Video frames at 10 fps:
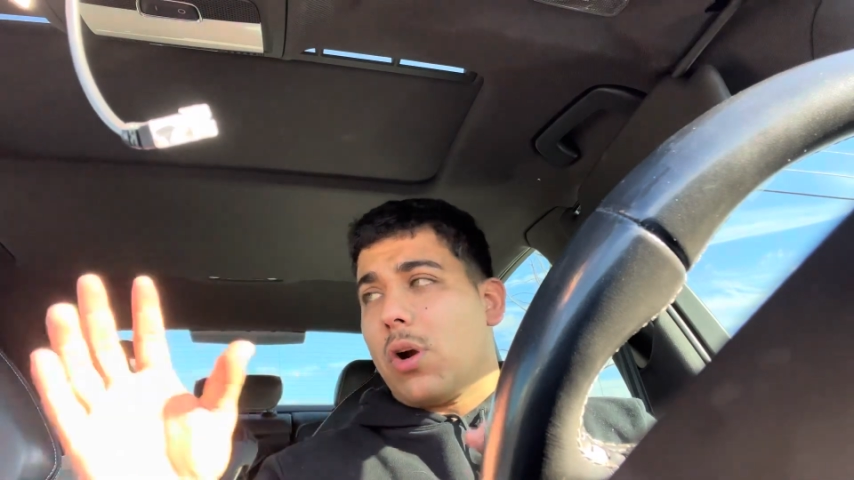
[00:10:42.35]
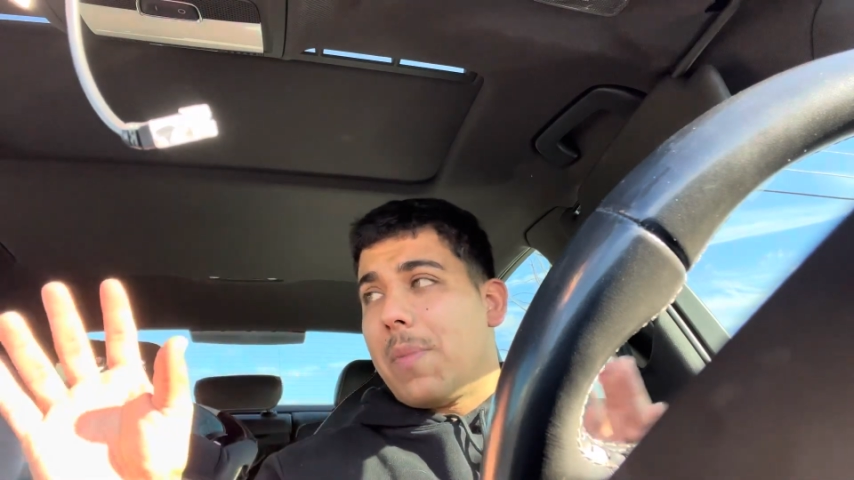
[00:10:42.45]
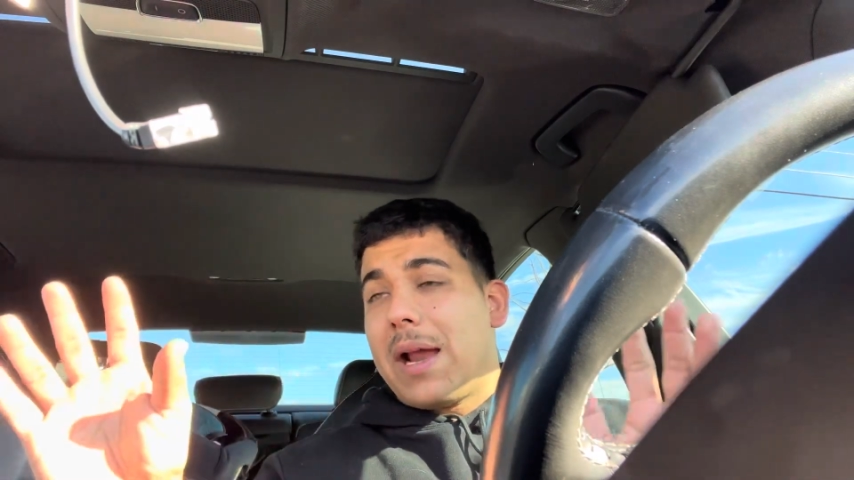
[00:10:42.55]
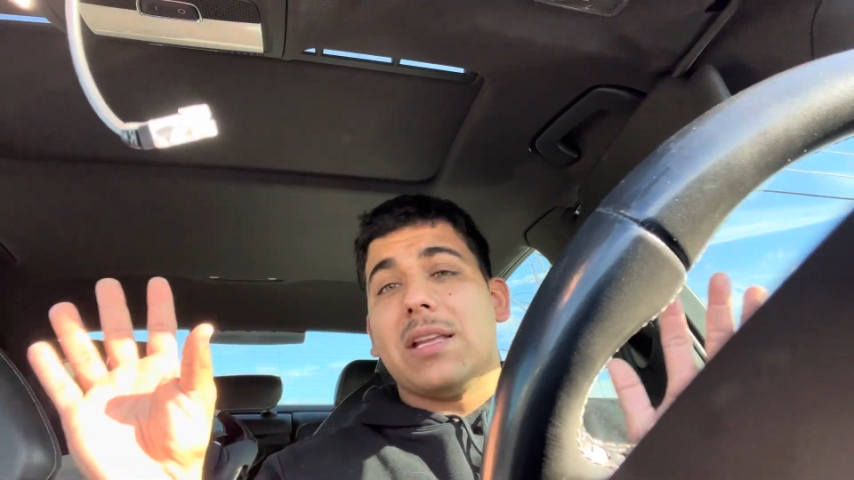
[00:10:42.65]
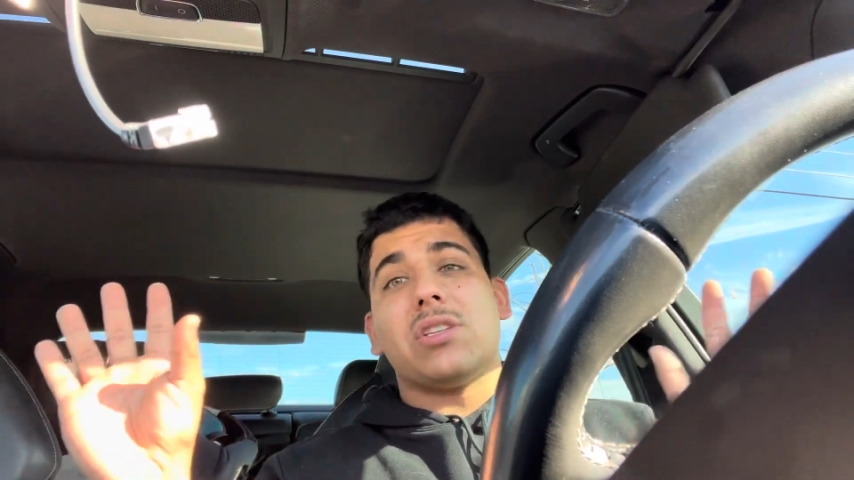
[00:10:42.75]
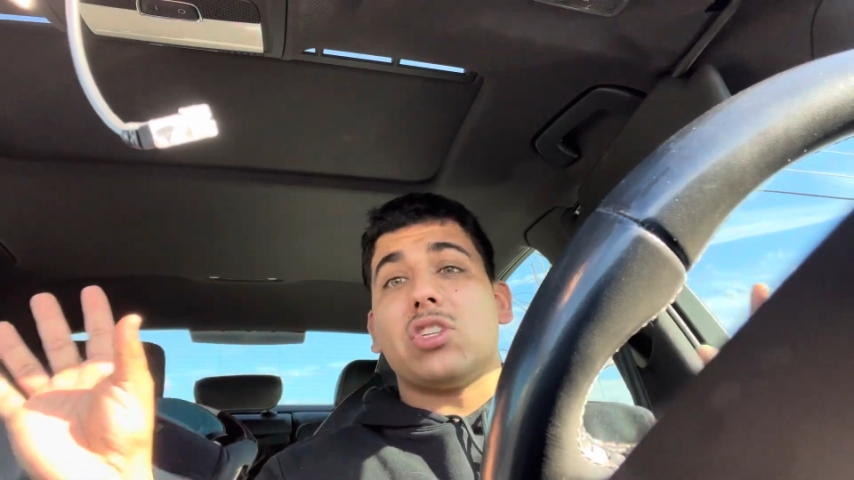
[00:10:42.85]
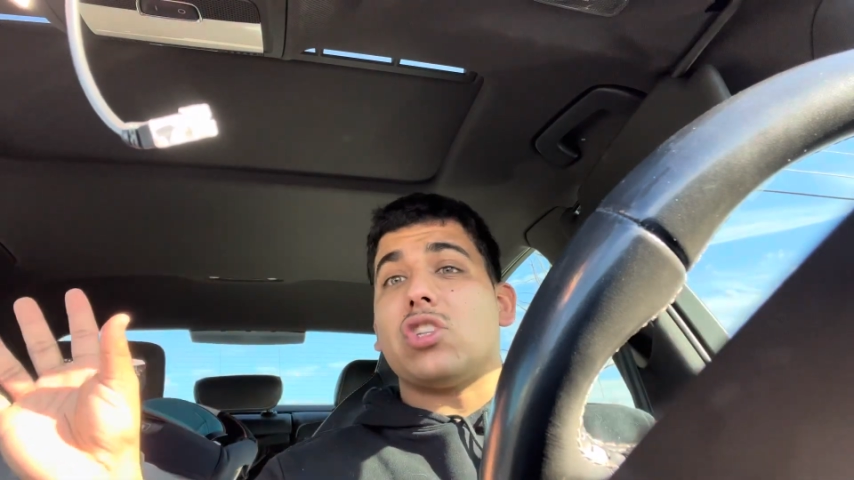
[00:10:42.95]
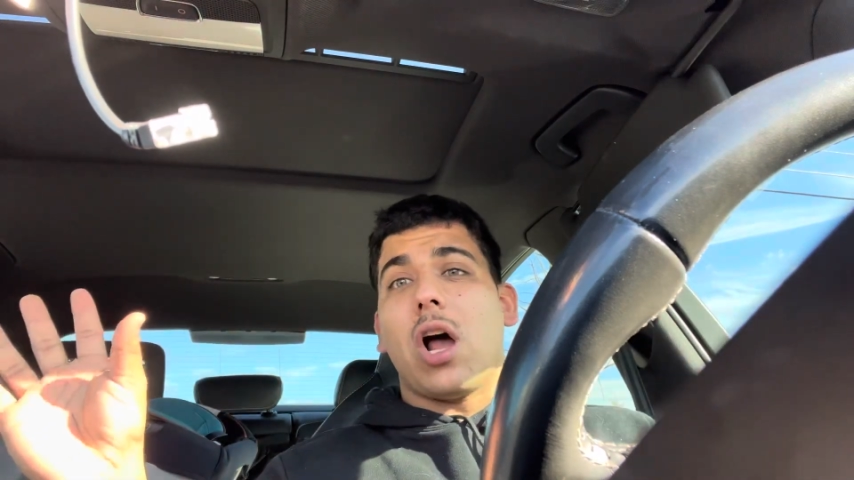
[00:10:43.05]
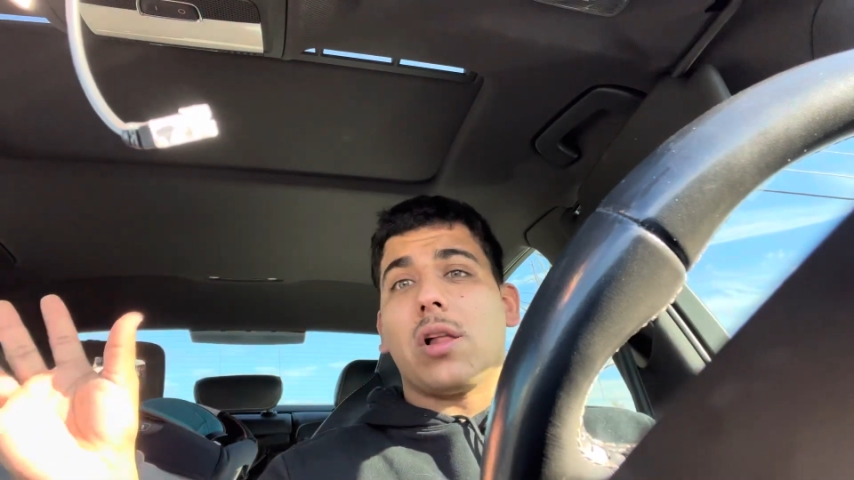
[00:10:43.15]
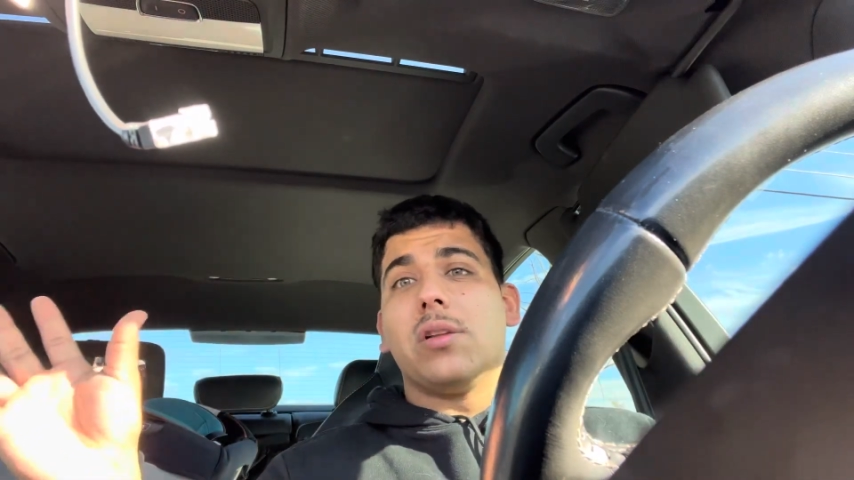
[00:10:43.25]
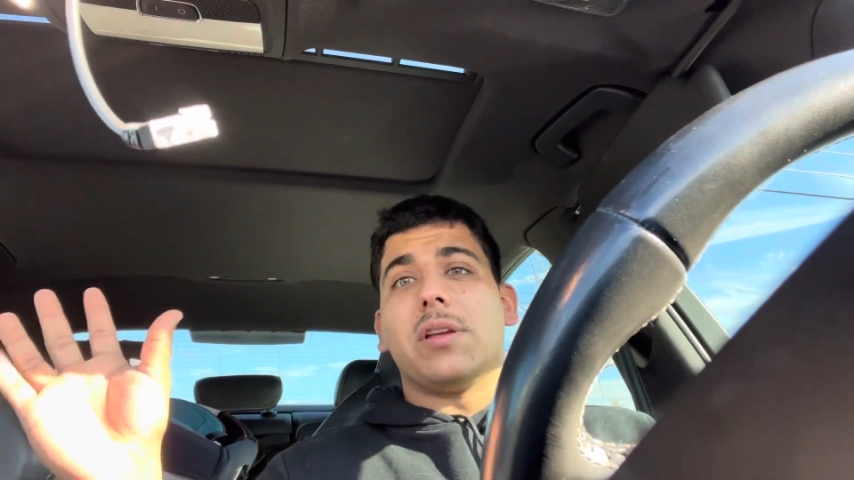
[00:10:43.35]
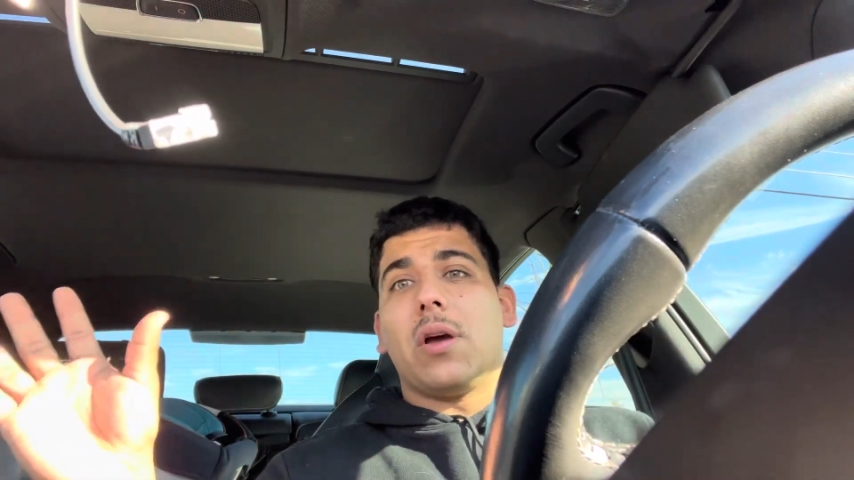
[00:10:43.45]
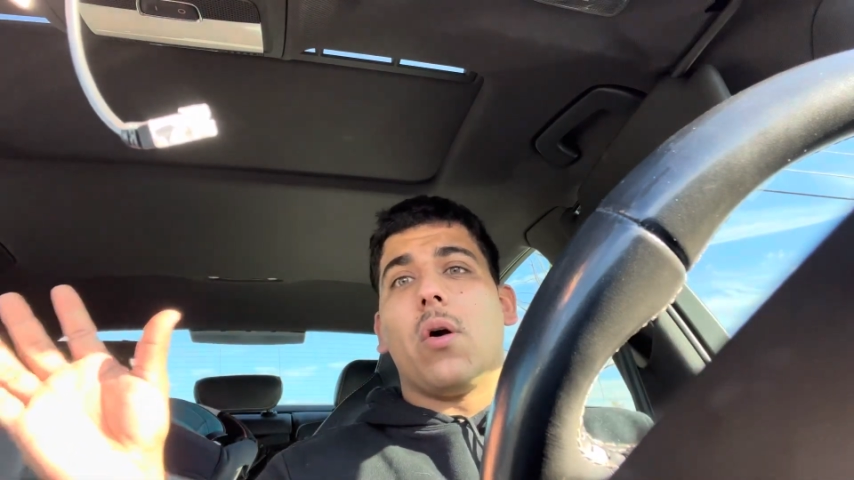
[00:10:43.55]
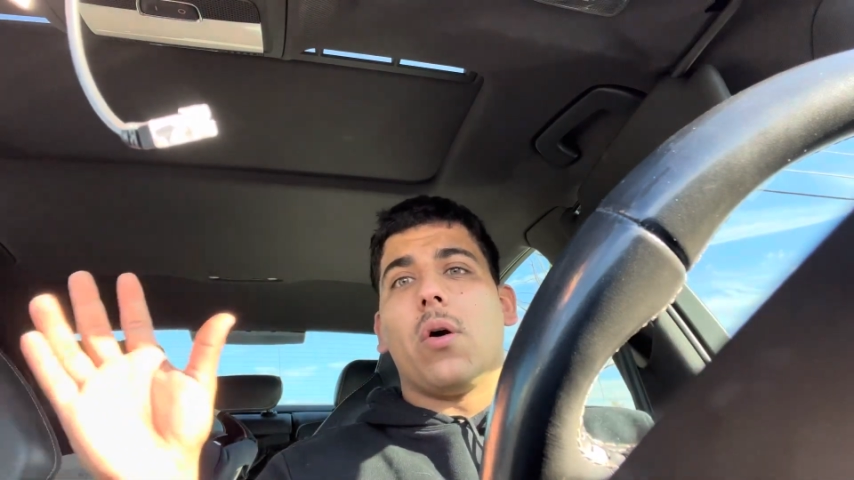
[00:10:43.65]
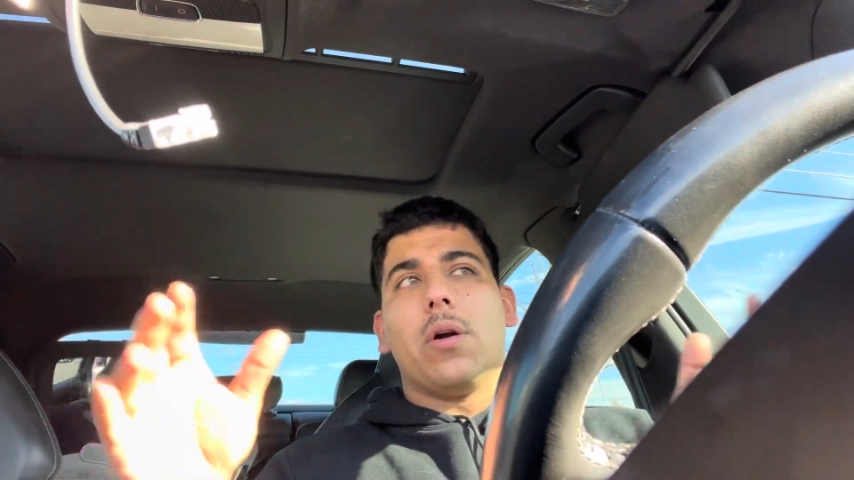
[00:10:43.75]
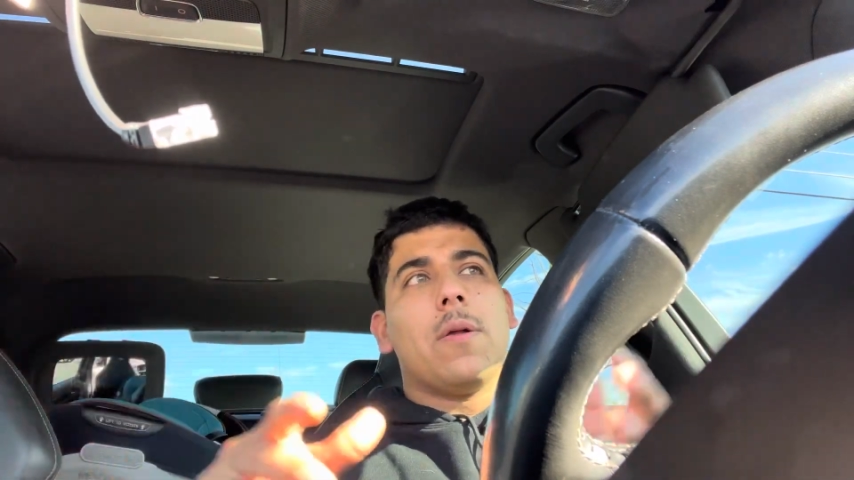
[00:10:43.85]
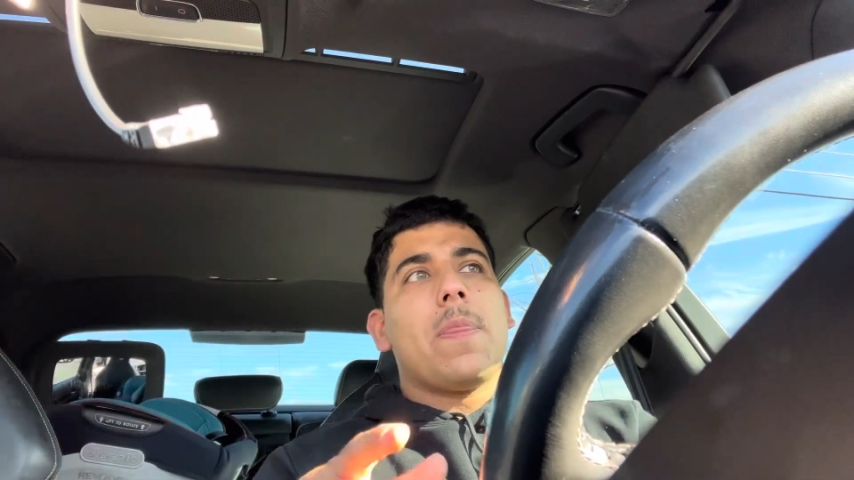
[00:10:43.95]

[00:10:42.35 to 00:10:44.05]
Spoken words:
Mine is a stock looking car,